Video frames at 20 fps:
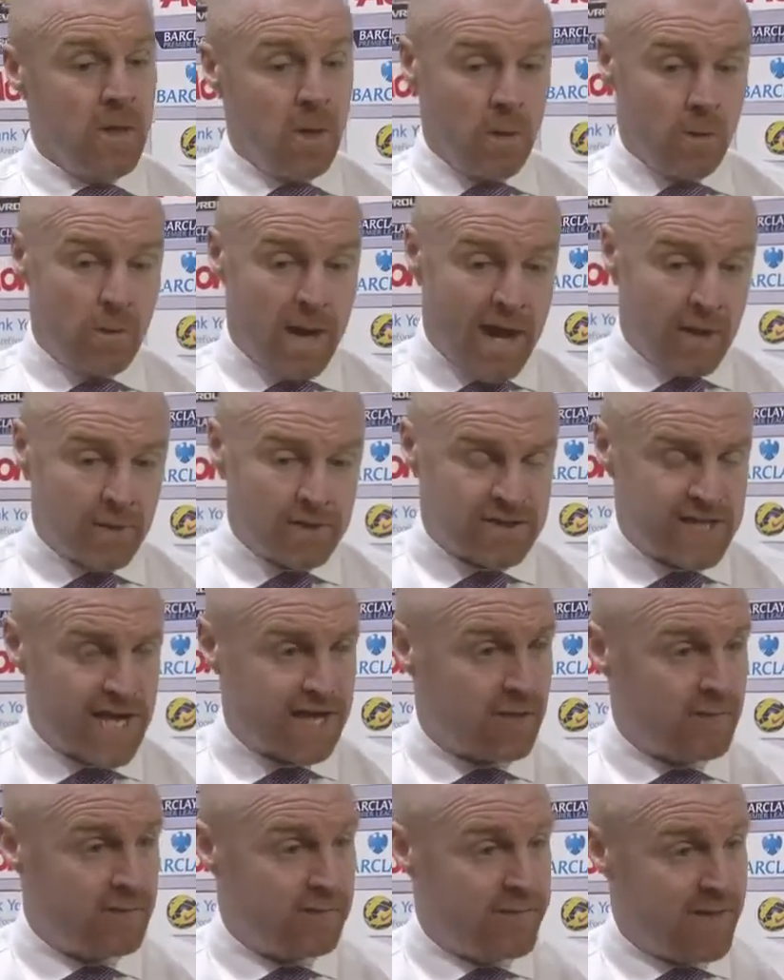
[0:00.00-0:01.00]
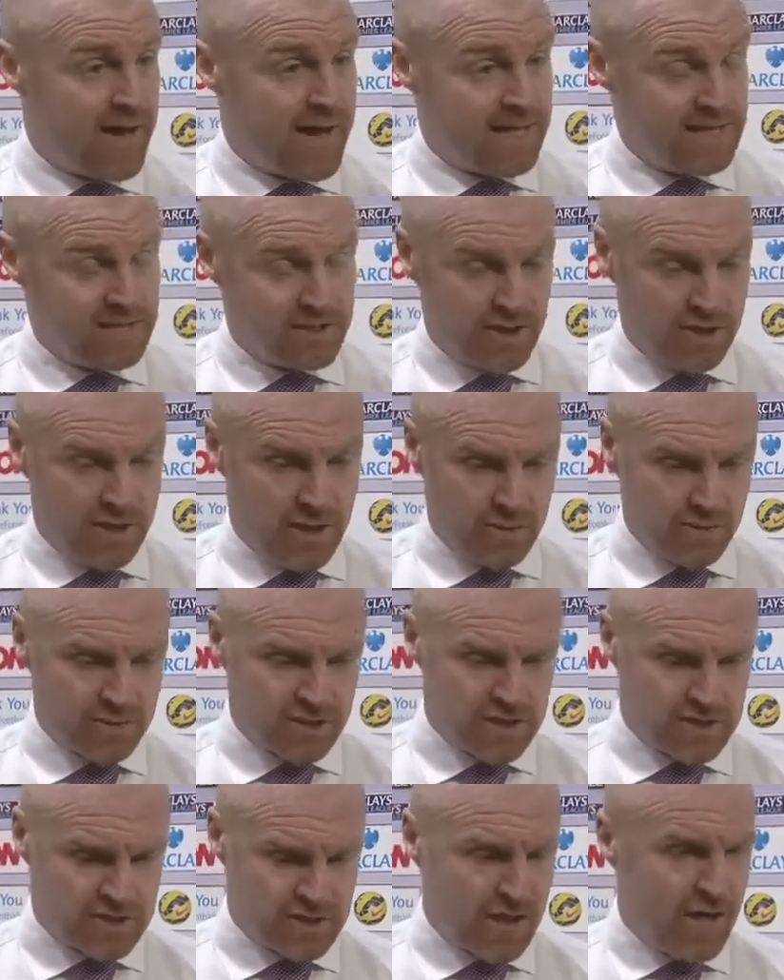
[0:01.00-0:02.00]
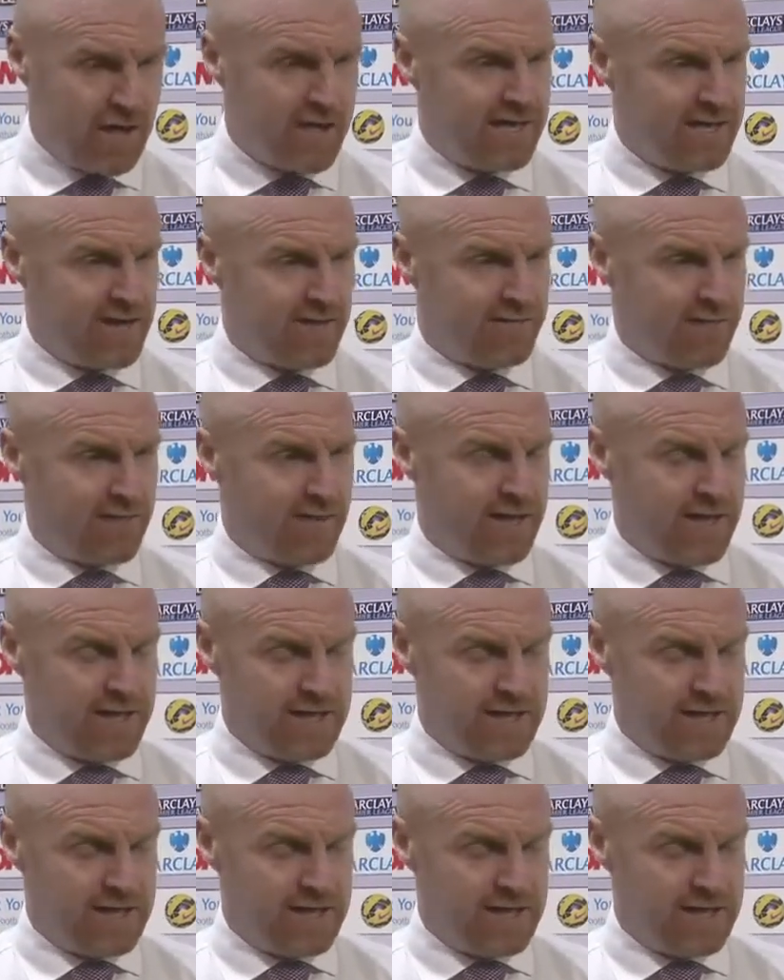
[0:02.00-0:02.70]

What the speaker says: Well, the second phase, which is slightly different.